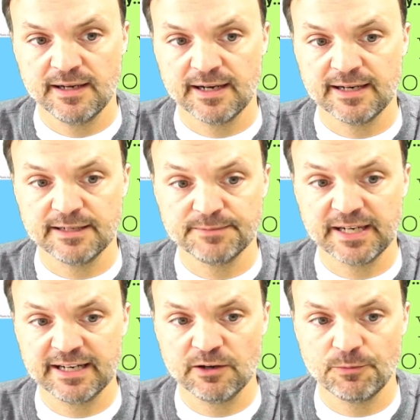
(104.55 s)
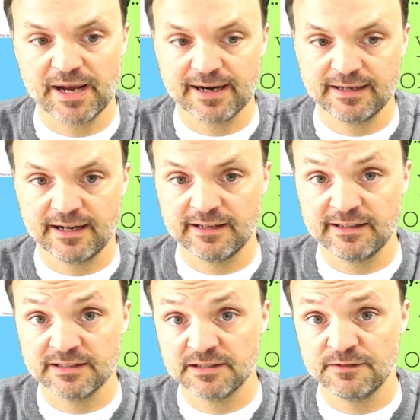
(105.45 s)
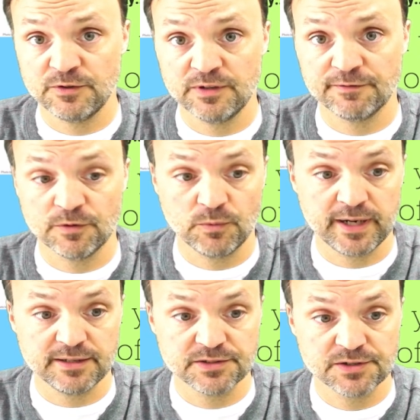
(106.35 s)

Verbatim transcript: Uh, but I can go back and edit this in a few different ways.